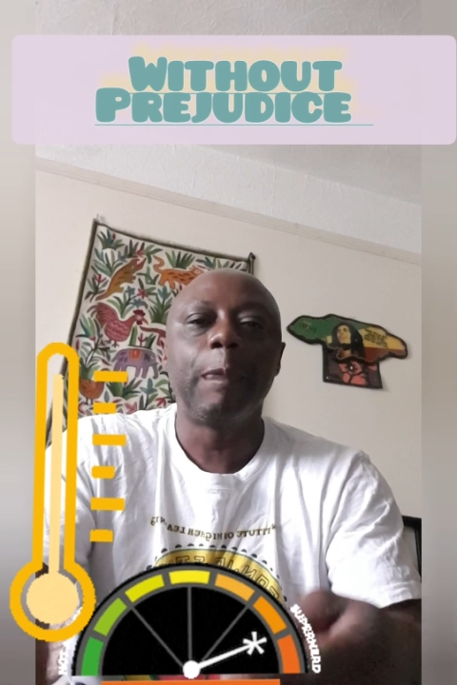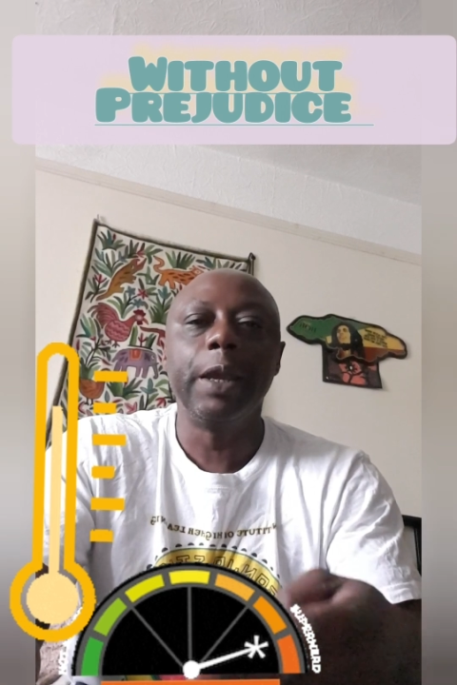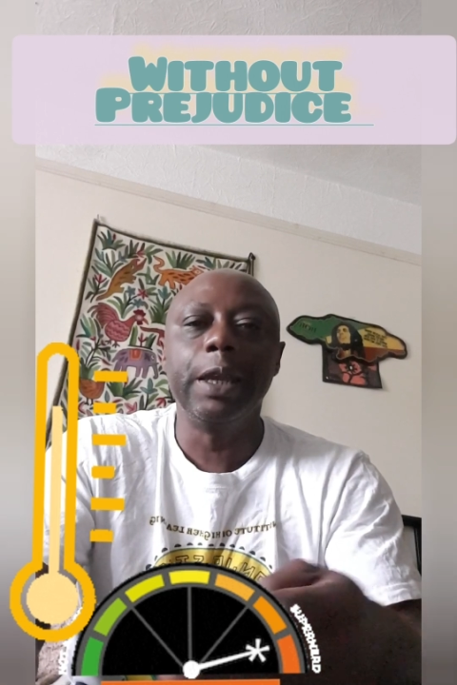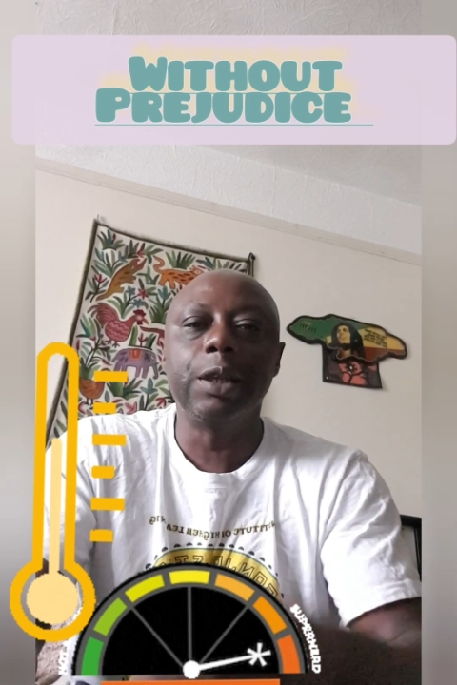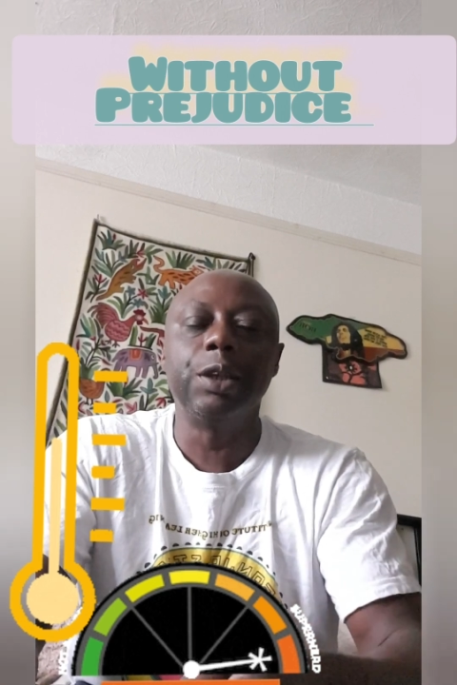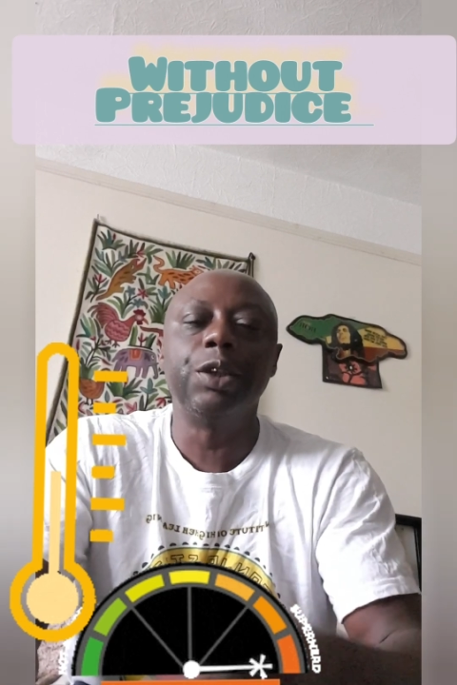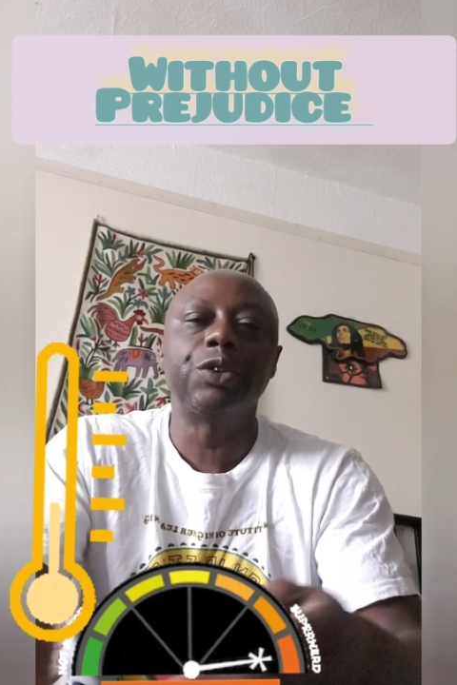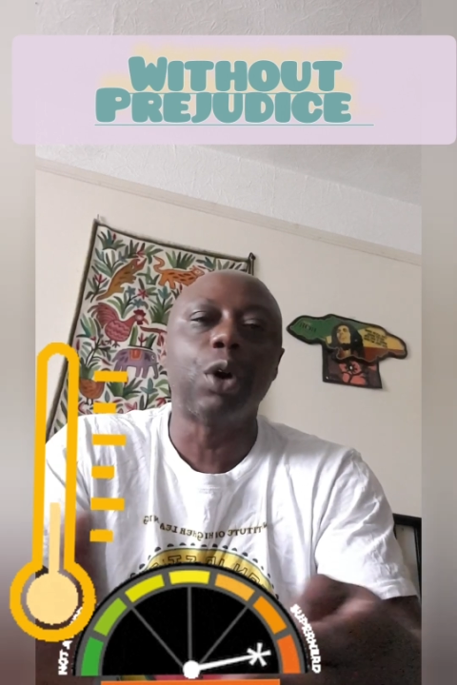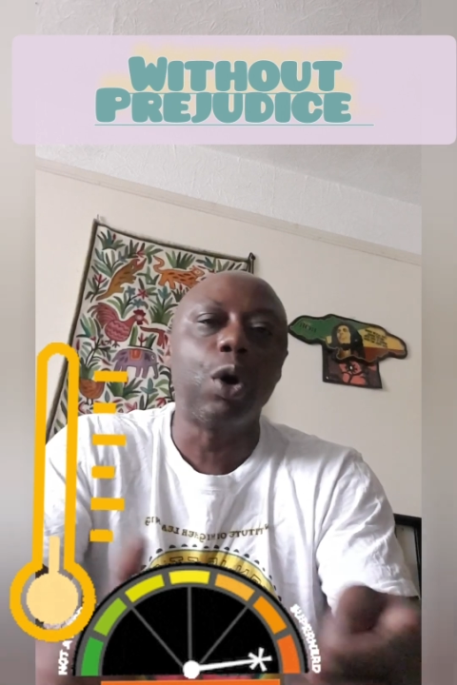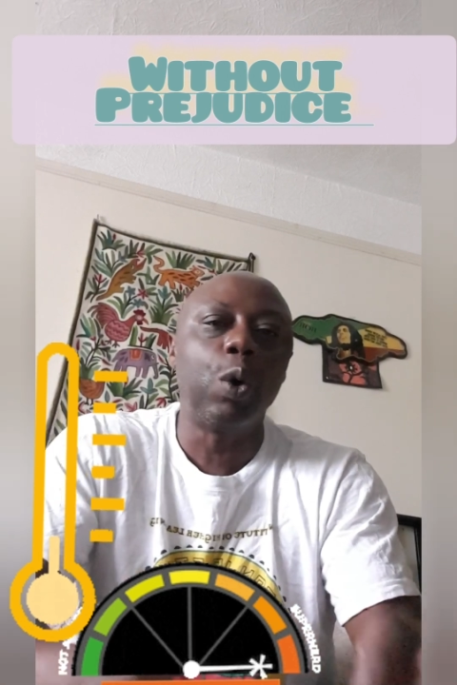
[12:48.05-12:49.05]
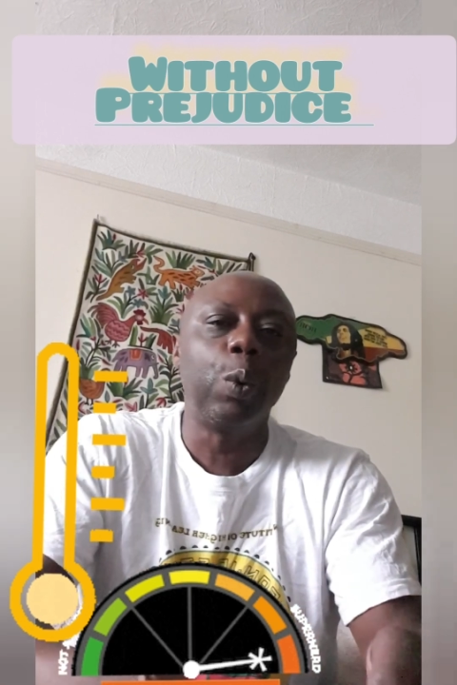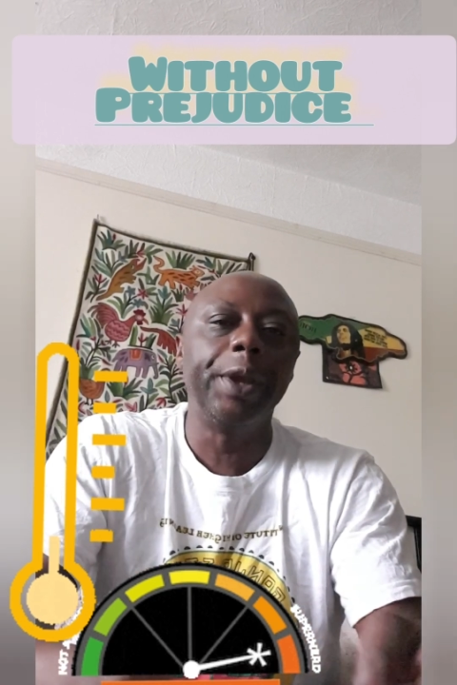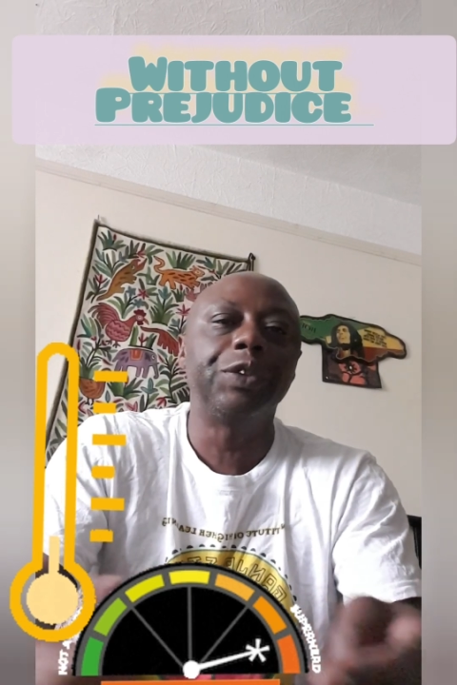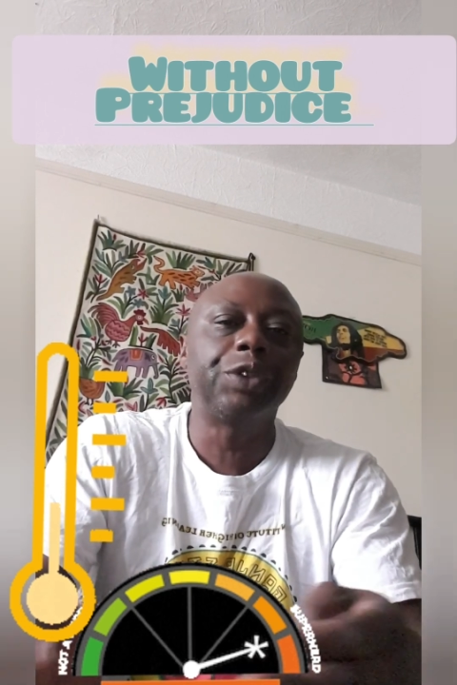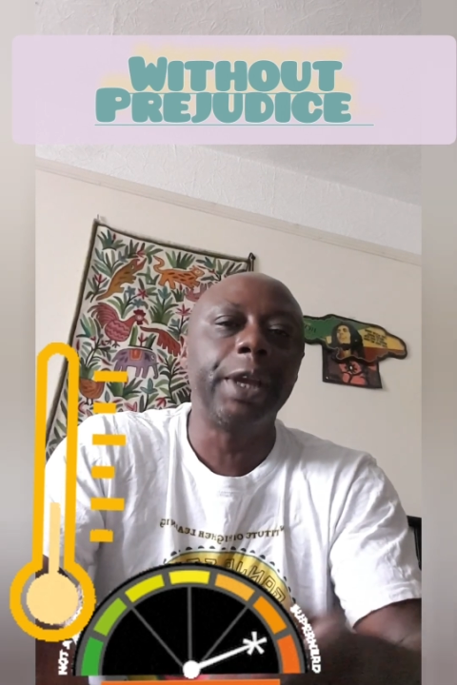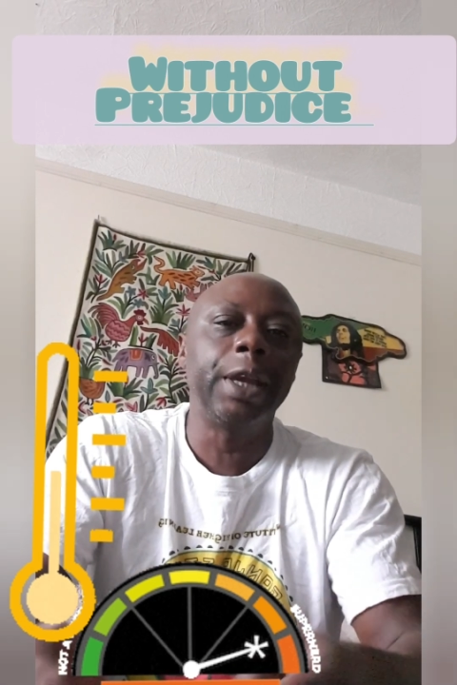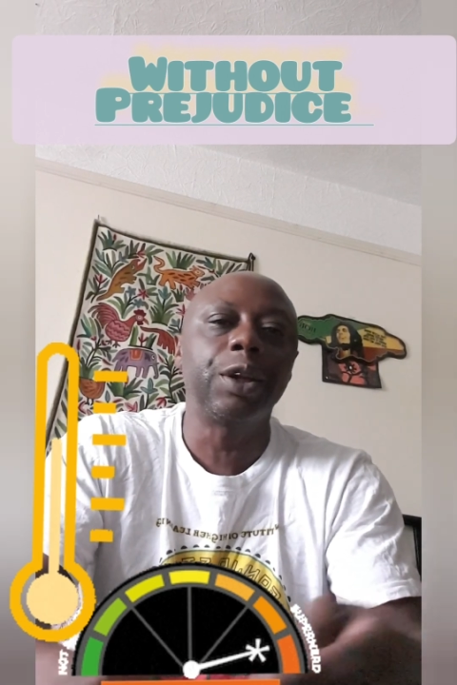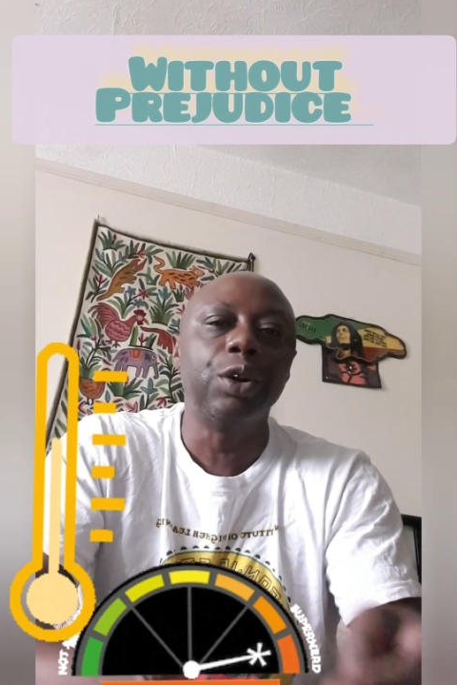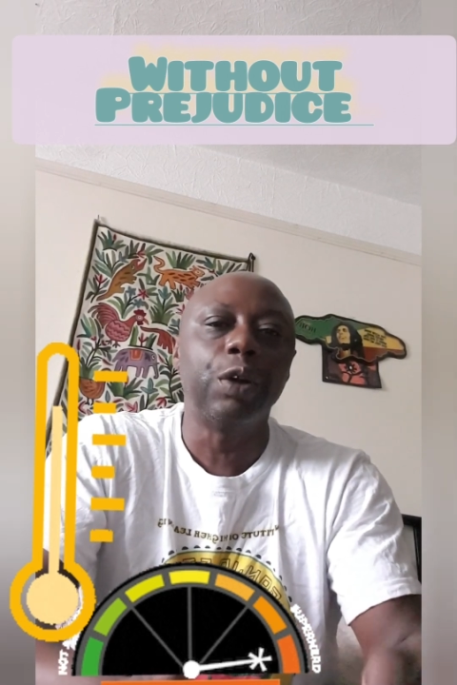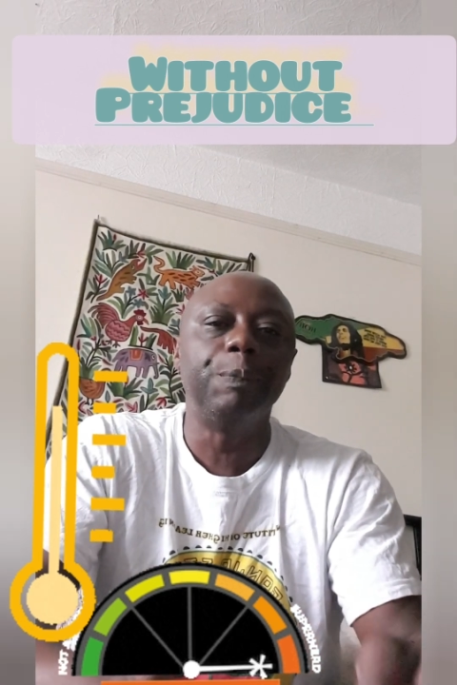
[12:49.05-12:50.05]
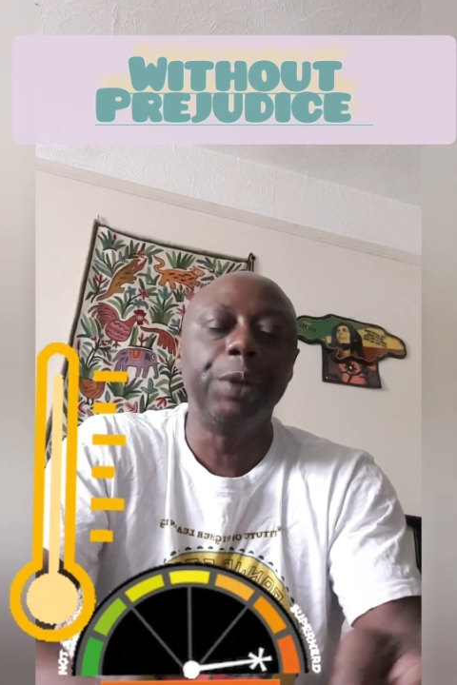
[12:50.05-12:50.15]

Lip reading: England has always taken on